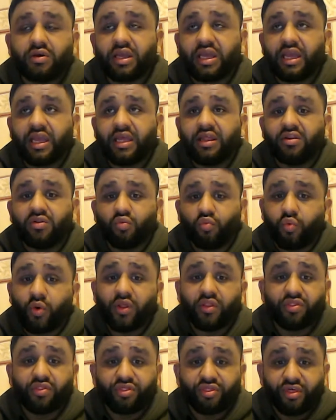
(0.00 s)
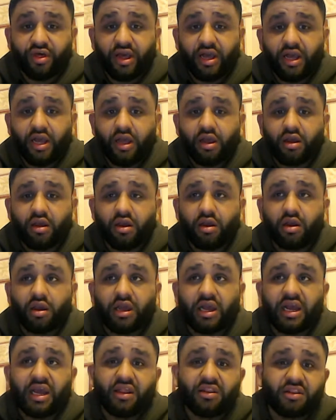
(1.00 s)
in with that
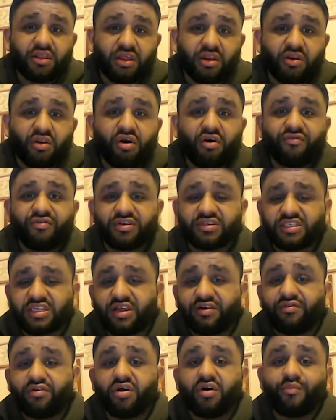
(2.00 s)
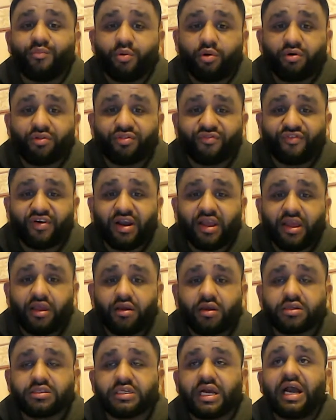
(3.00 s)
and the novice level of both fighters,